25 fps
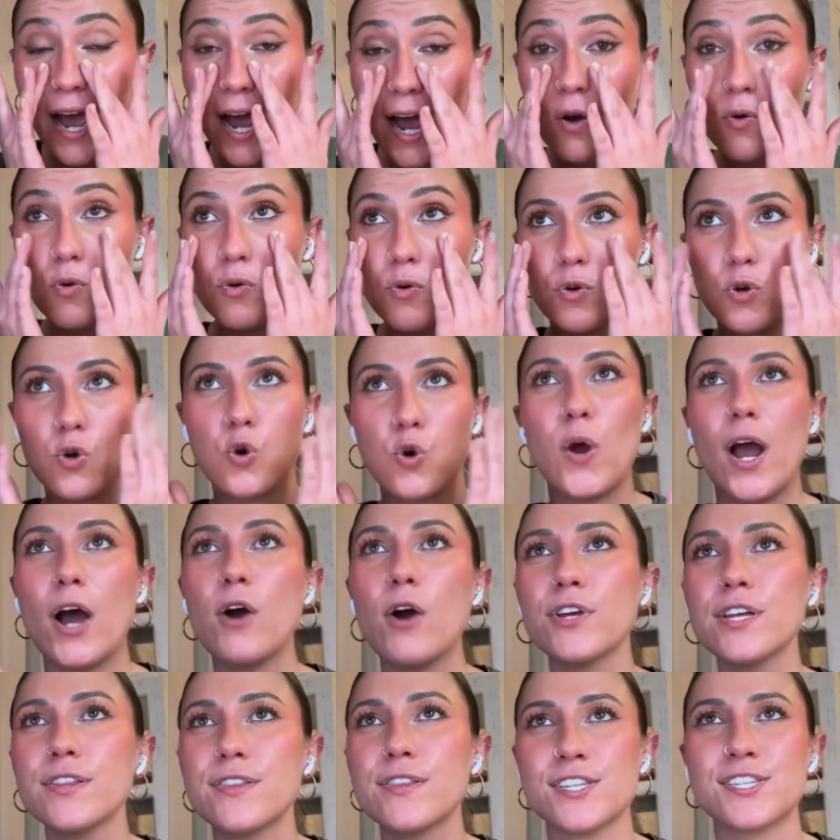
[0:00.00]
how
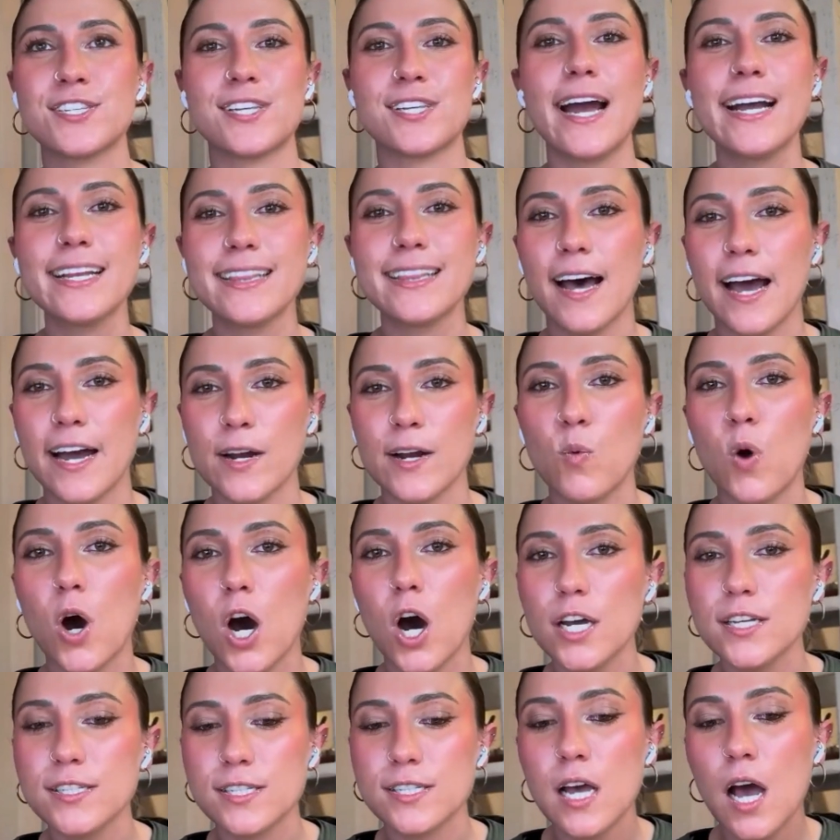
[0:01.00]
crowded the sideline
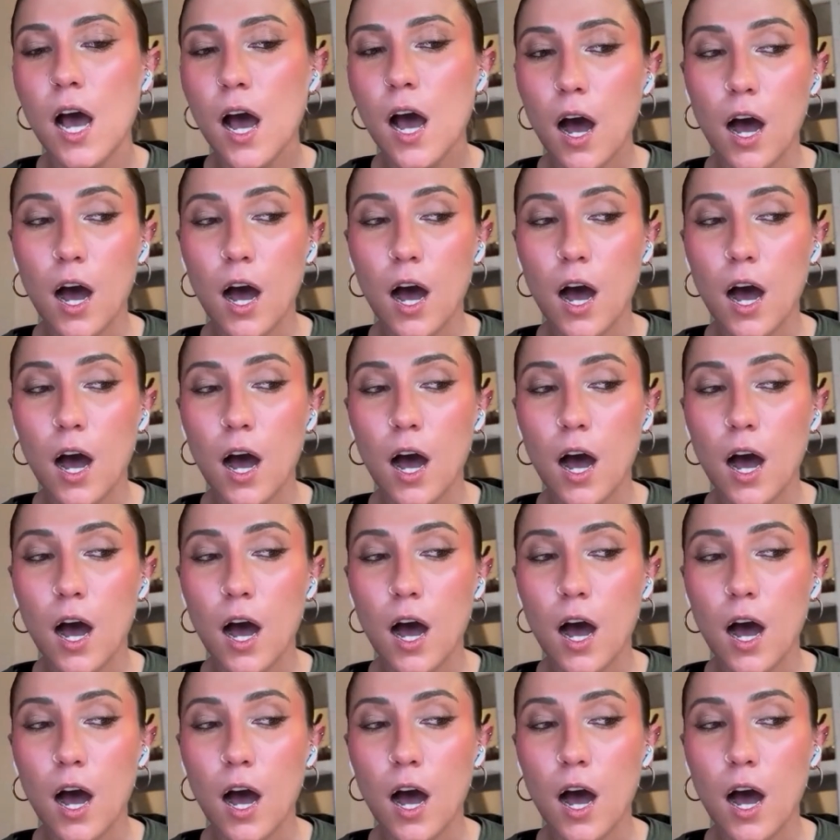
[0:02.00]
was,